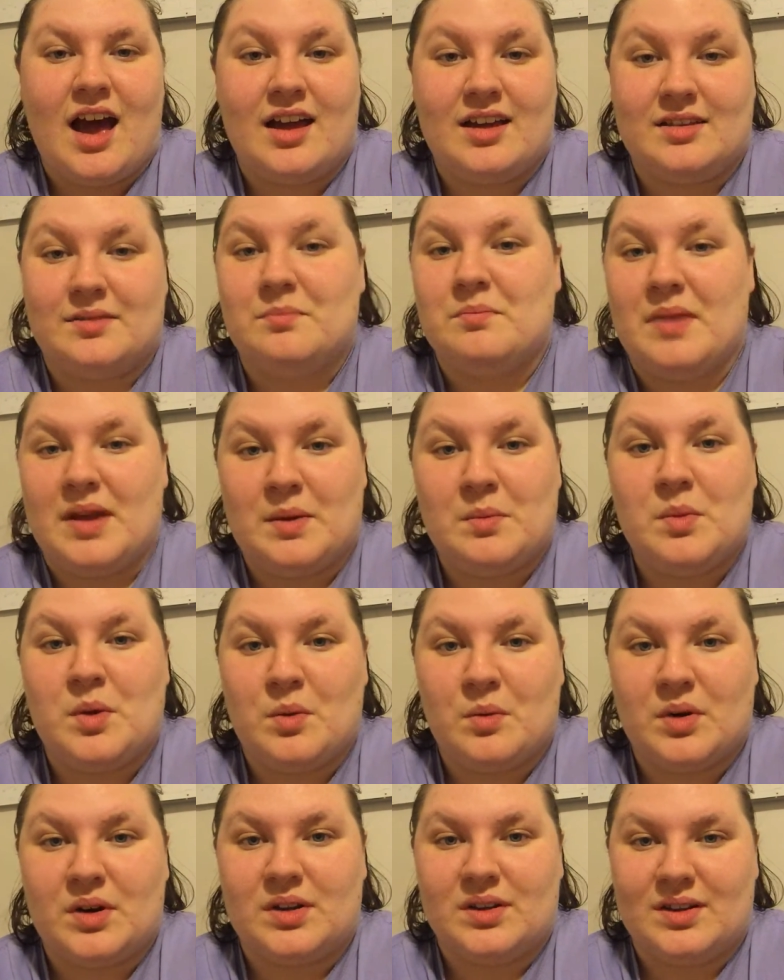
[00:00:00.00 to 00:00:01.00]
It made
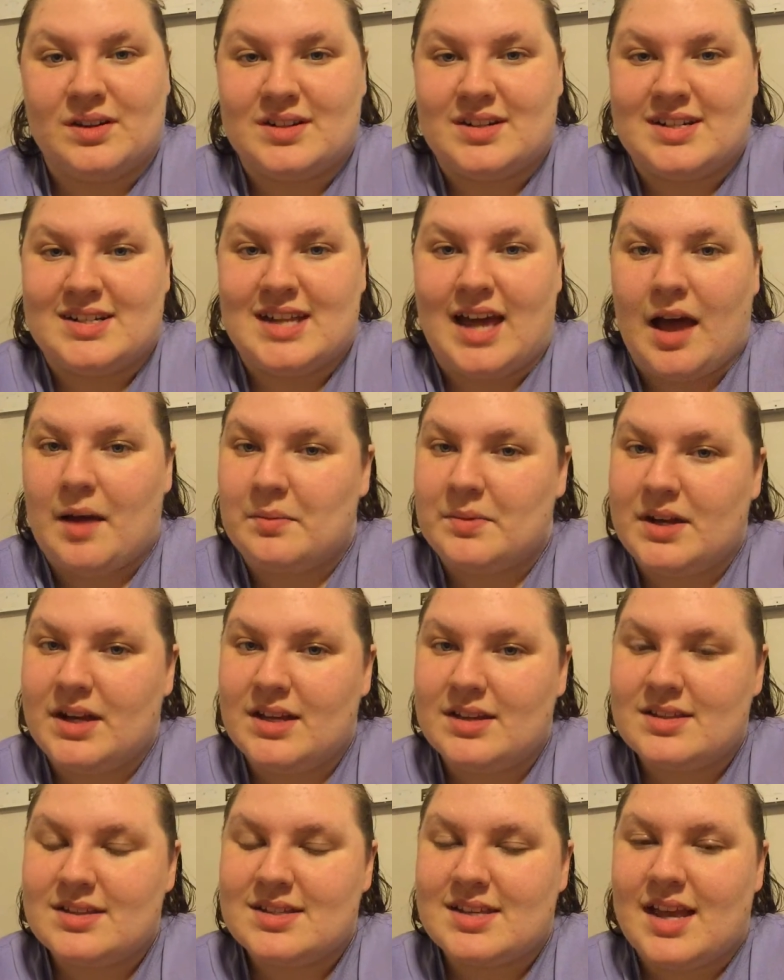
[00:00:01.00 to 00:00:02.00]
me want to learn to tap
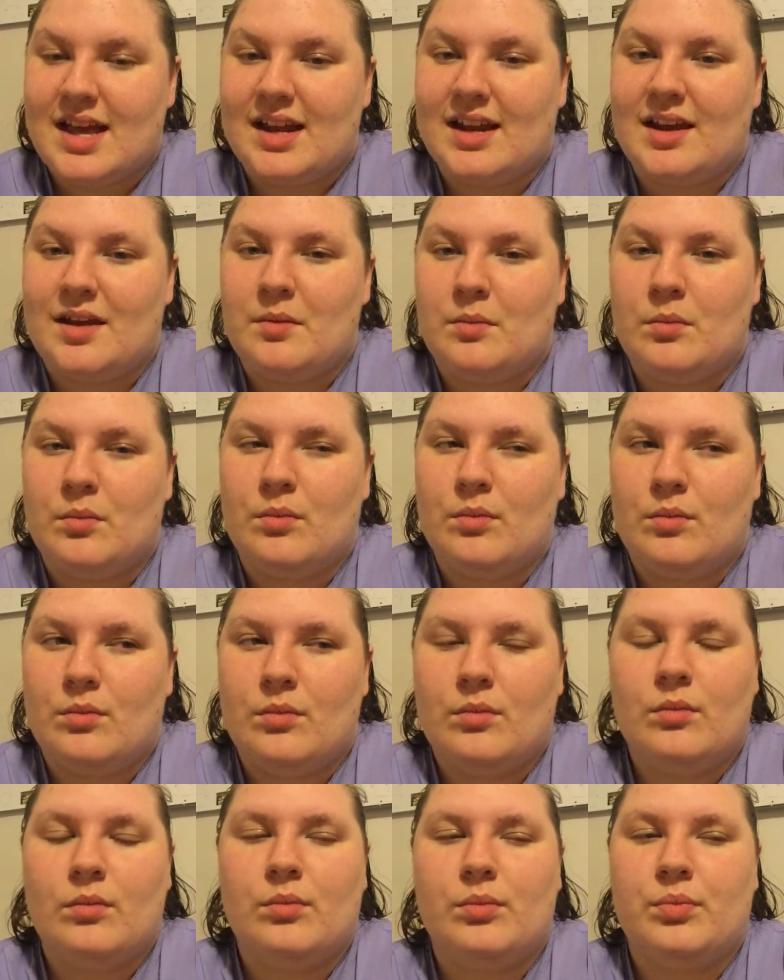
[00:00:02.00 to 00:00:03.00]
dance, and I'm
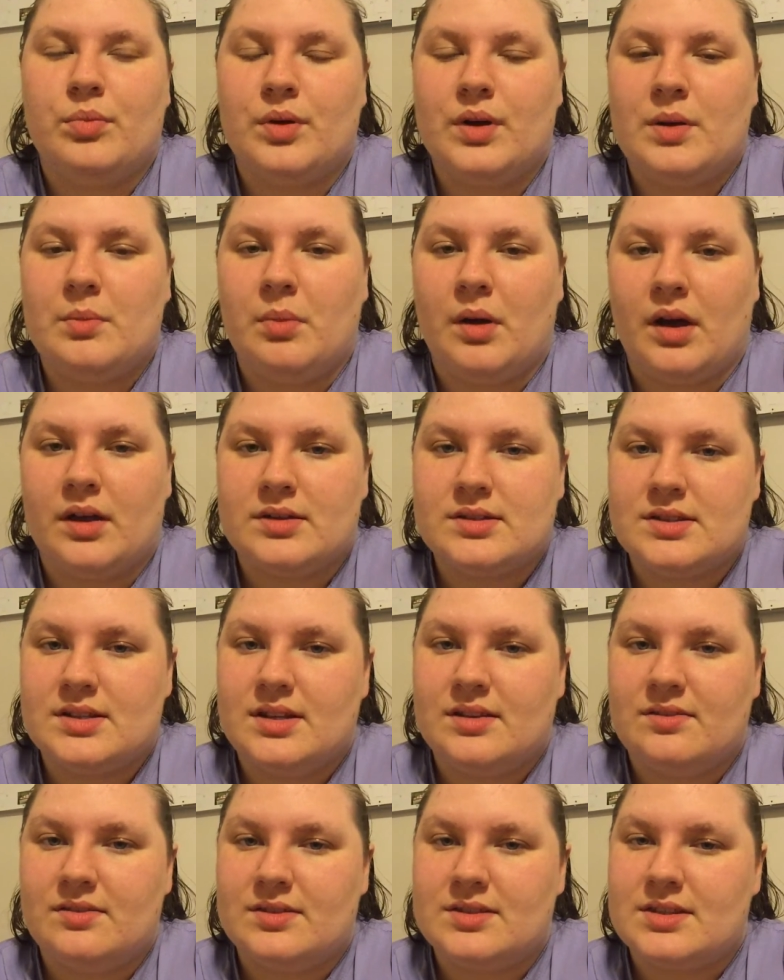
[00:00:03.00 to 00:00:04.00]
pretty
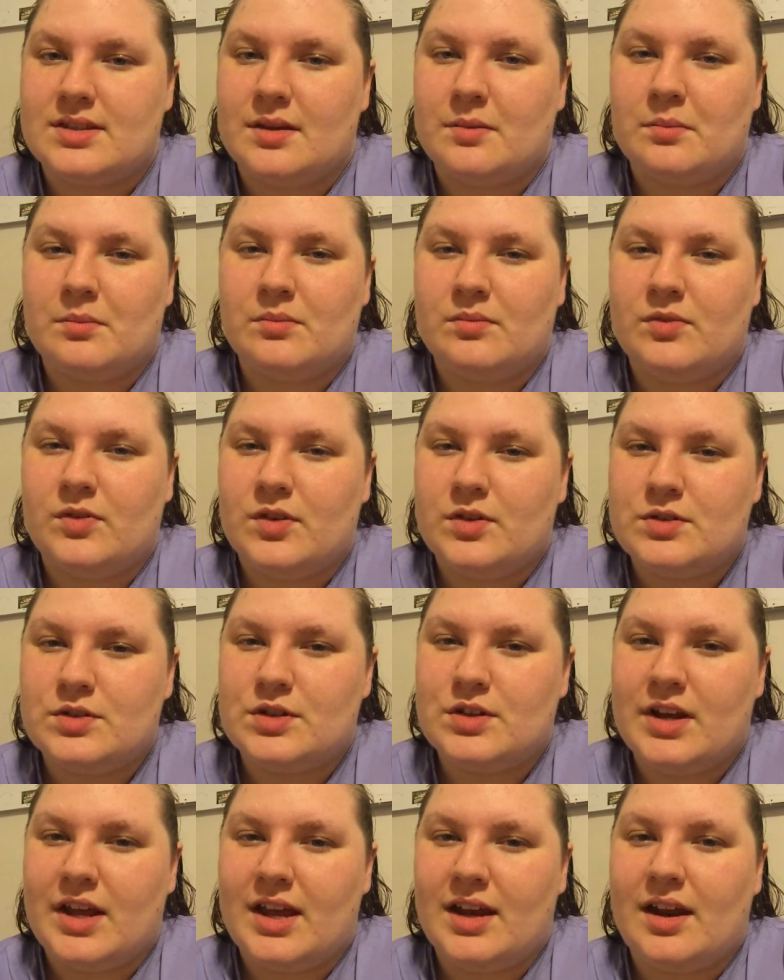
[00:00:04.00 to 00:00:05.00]
positive in some
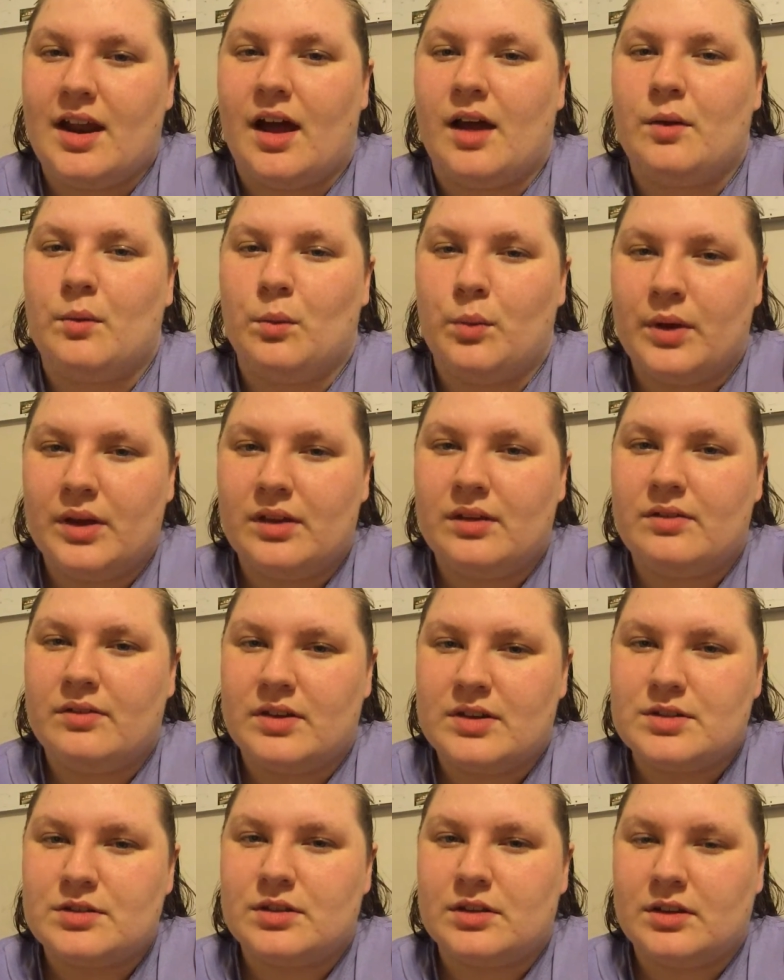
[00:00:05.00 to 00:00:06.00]
future date I will
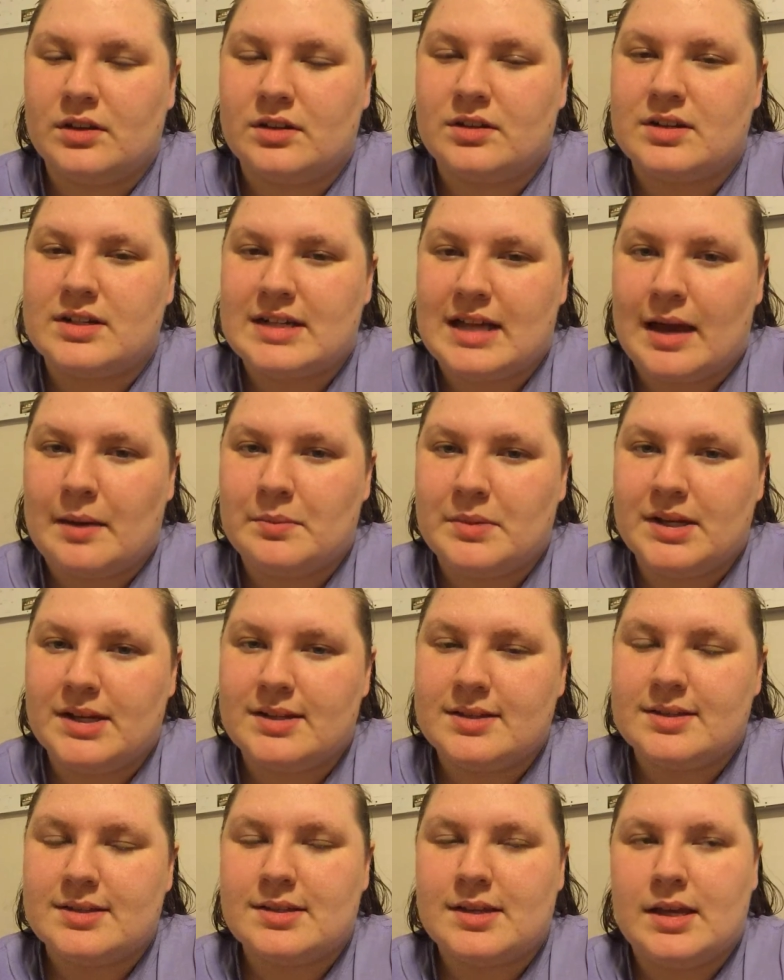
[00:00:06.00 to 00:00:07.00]
eventually learn to tap
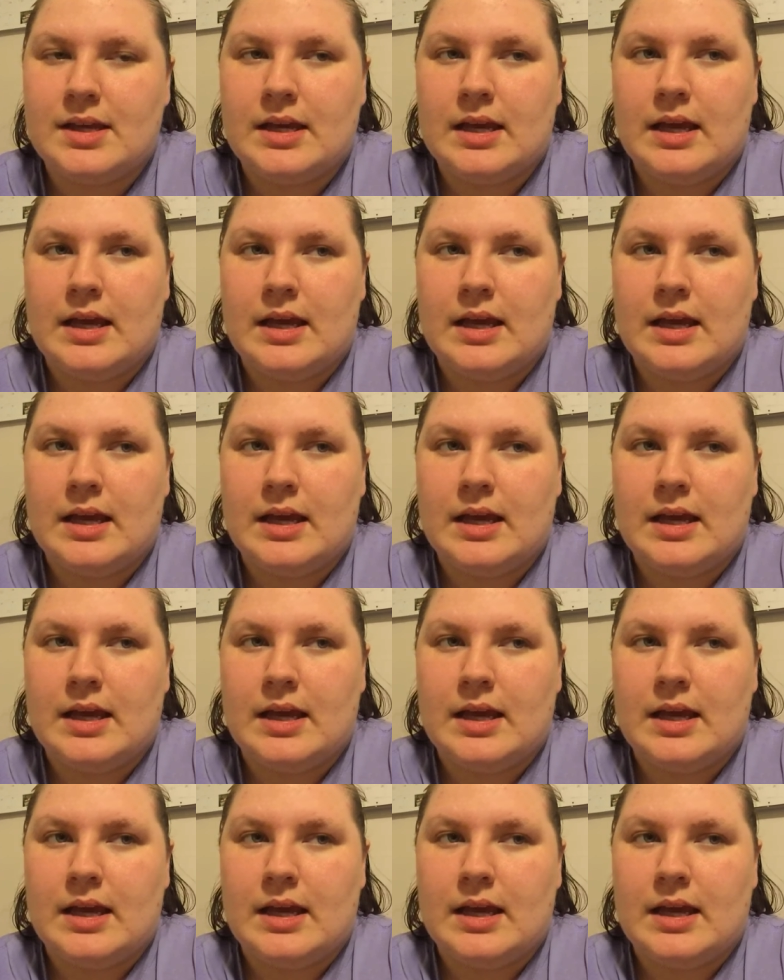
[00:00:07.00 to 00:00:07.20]
dance,